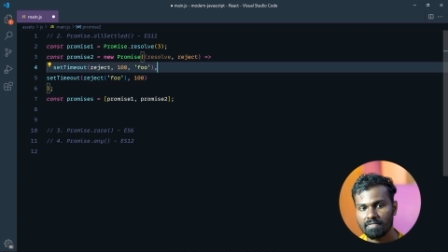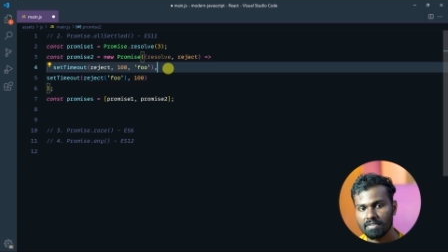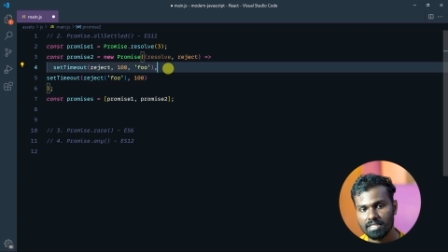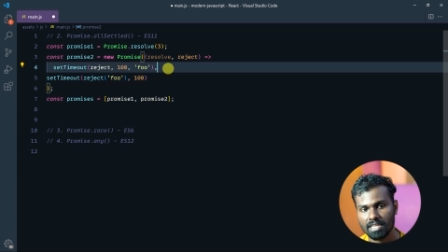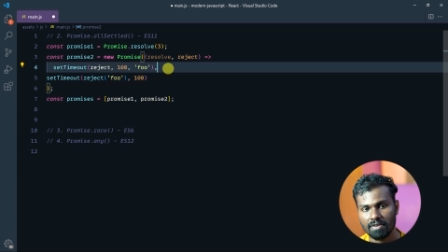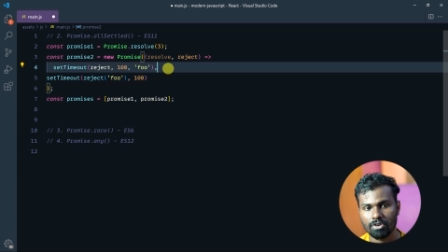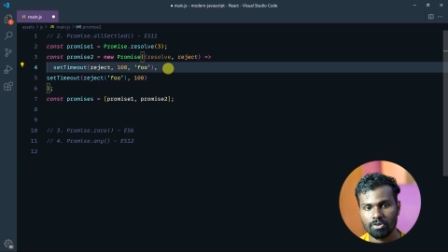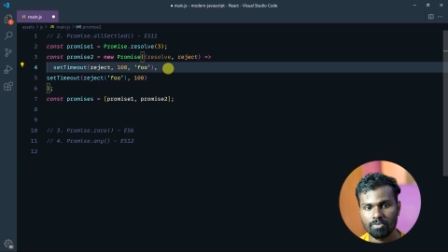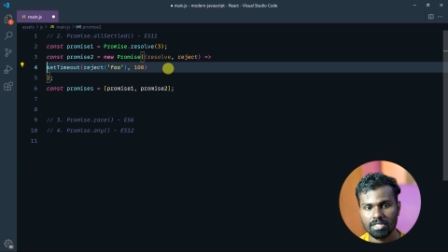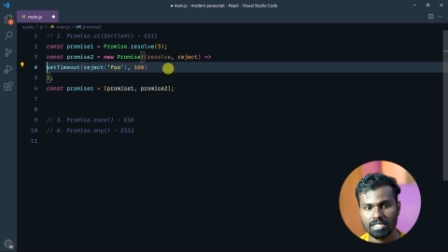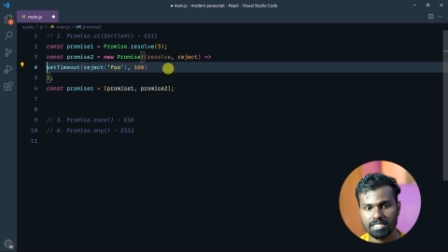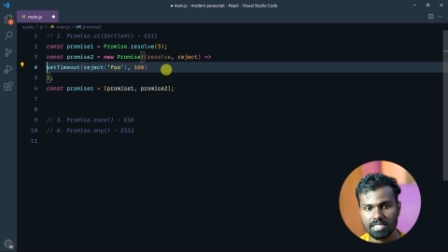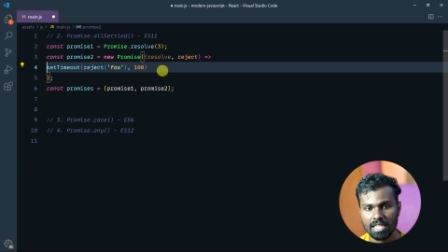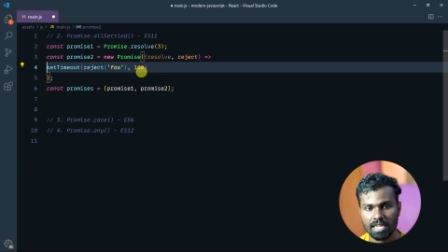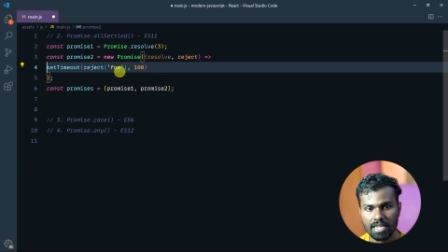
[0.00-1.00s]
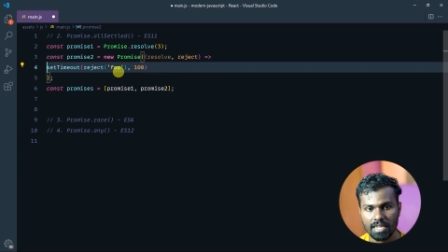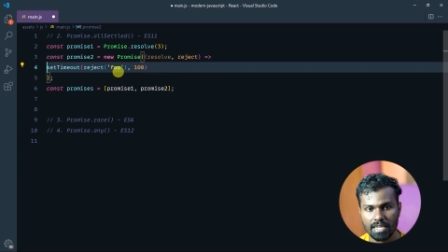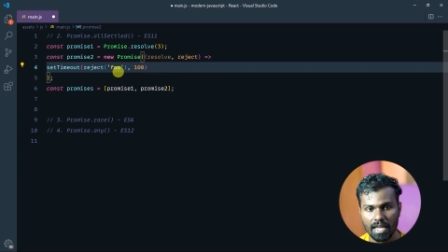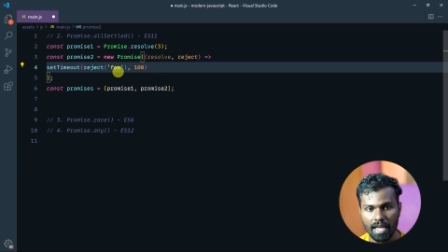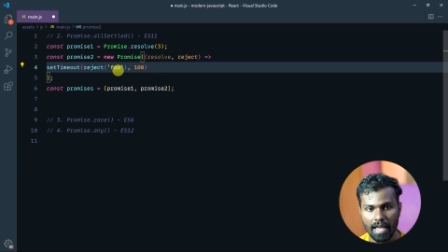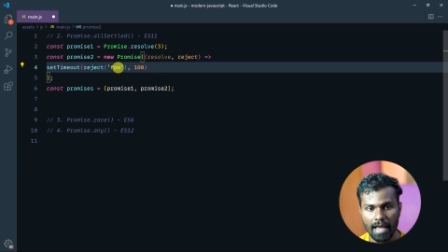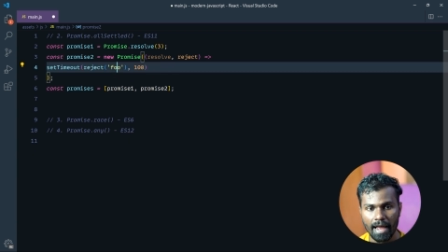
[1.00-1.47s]
will do this
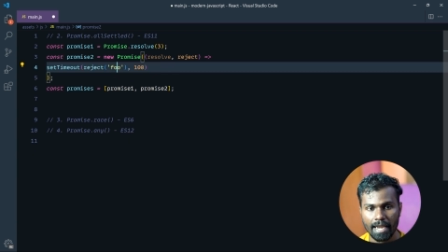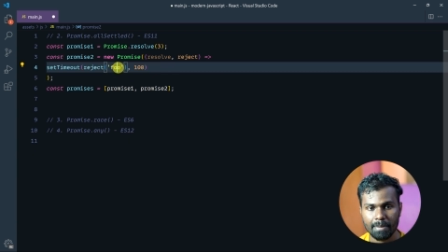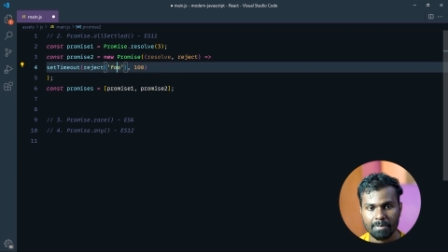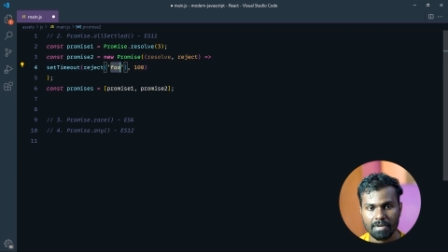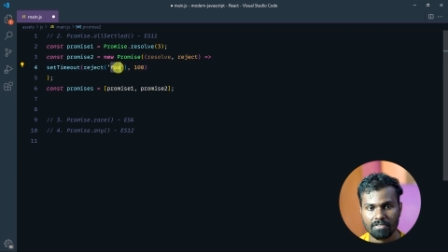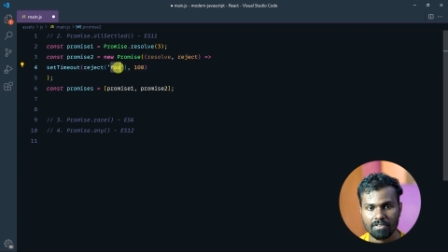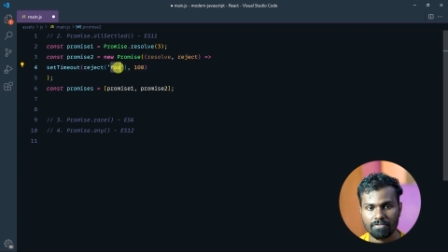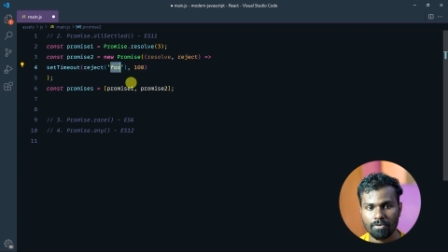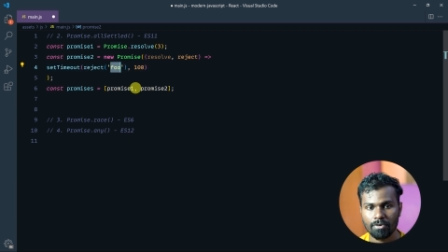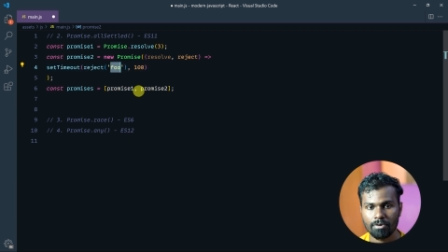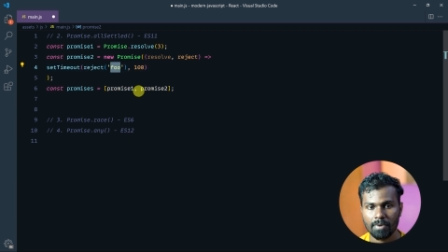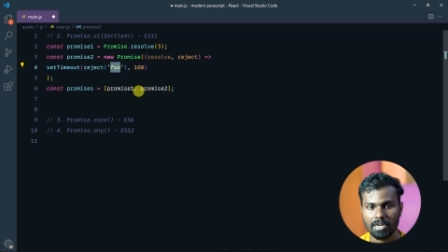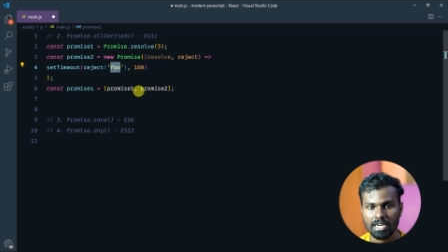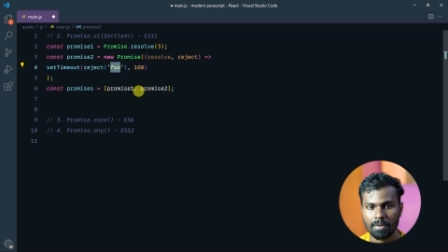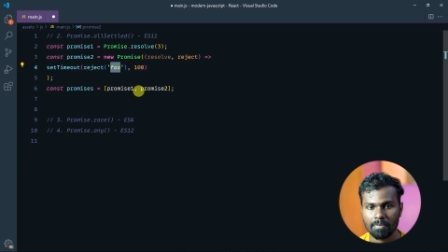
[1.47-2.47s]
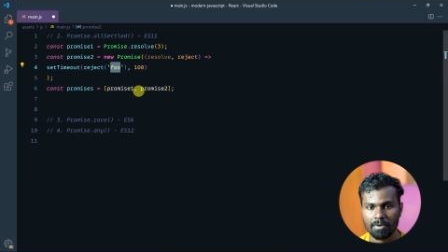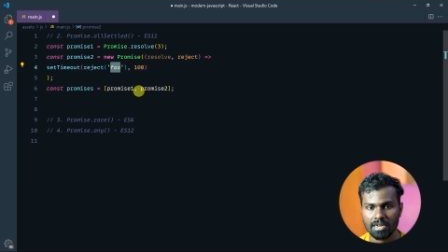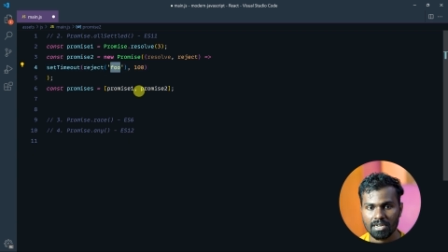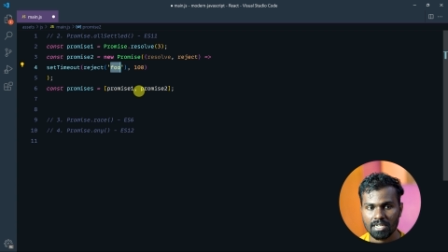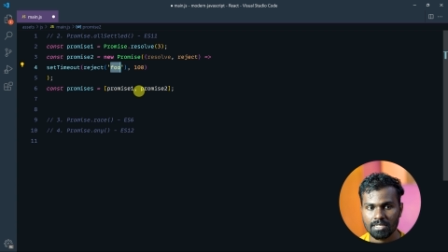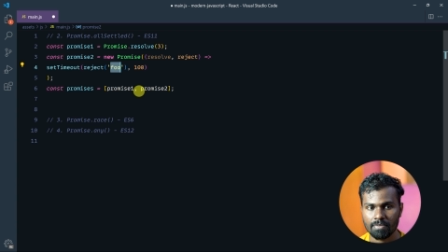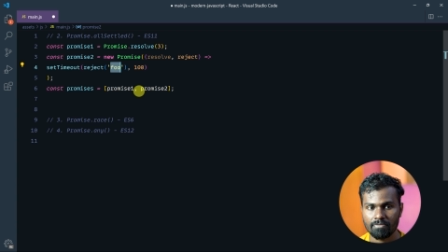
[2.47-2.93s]
thing and if I will
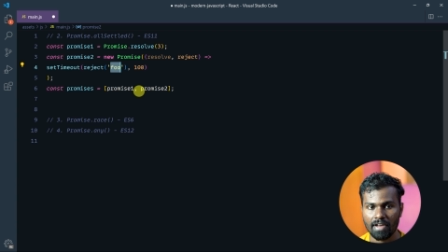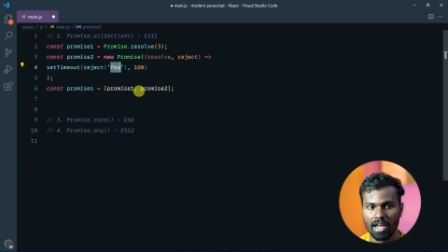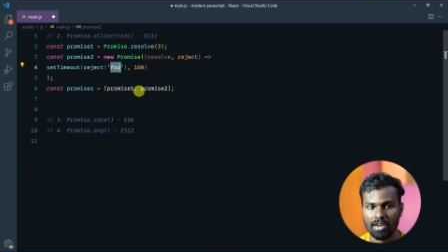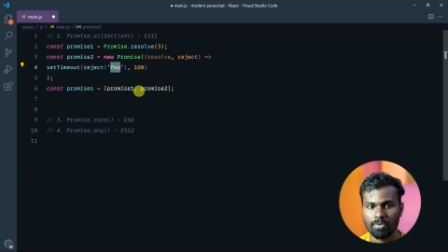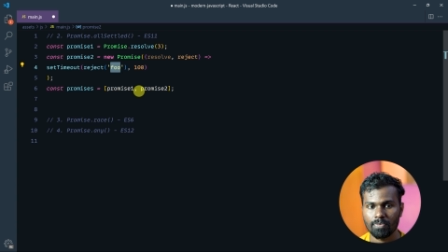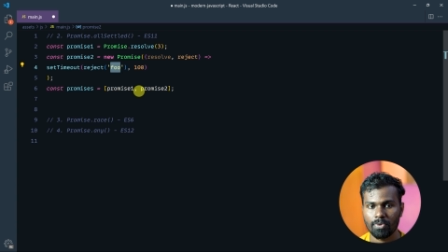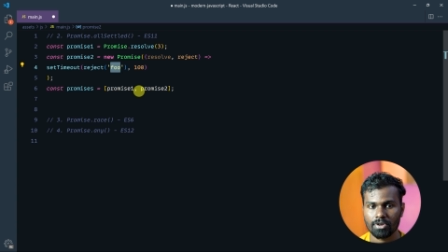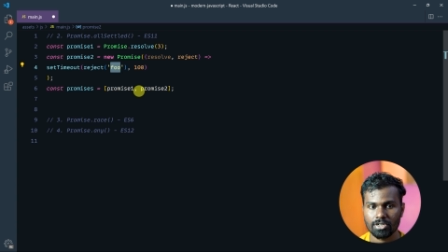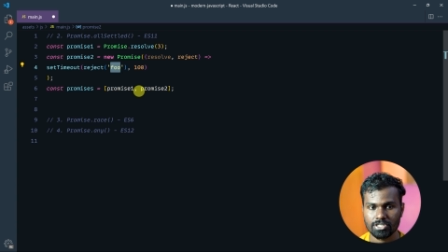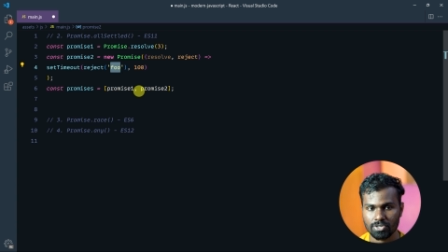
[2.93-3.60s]
do some value